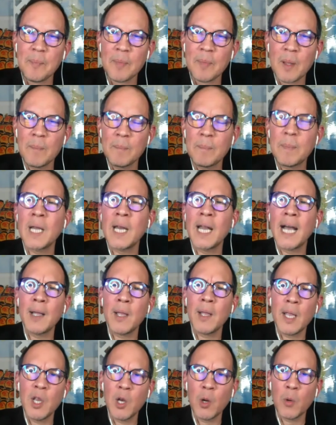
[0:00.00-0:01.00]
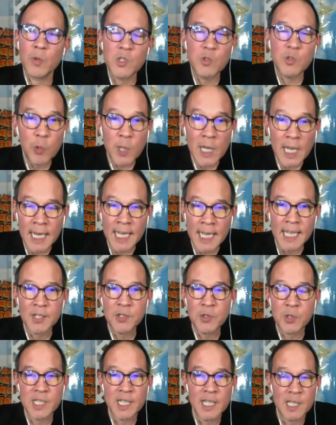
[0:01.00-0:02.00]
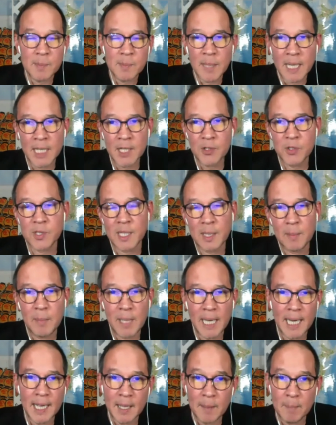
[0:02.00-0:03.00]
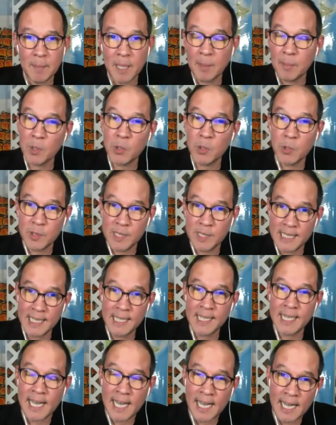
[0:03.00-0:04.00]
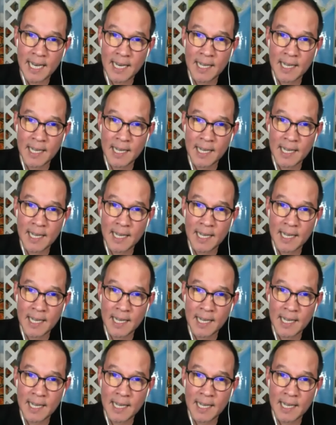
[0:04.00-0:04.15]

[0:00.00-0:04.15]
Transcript: but it was really interesting. It's been interesting meeting the people who did that,